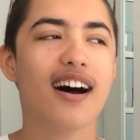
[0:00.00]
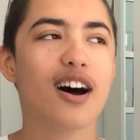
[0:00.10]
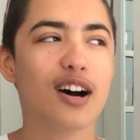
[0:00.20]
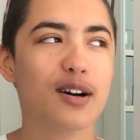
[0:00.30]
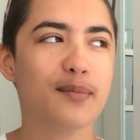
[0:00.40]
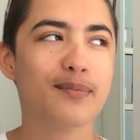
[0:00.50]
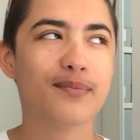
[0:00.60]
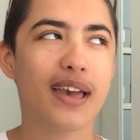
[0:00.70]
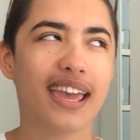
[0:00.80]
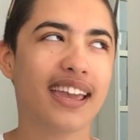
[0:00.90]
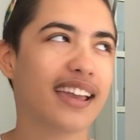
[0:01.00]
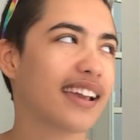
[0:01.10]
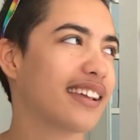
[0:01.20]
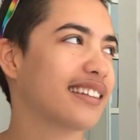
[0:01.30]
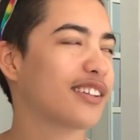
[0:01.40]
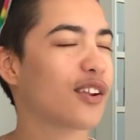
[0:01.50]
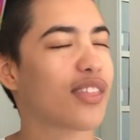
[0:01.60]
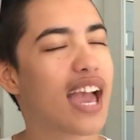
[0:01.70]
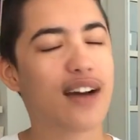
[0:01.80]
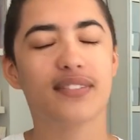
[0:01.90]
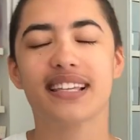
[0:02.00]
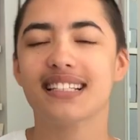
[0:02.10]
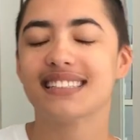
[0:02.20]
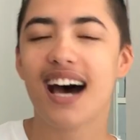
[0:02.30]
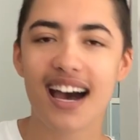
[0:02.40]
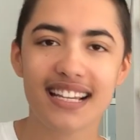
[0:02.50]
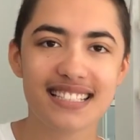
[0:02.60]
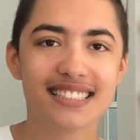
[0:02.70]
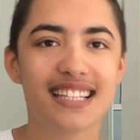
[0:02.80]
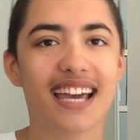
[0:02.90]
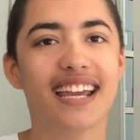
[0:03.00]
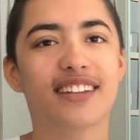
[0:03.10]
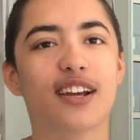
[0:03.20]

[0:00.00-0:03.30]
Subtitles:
And you know, they have like this hindsight,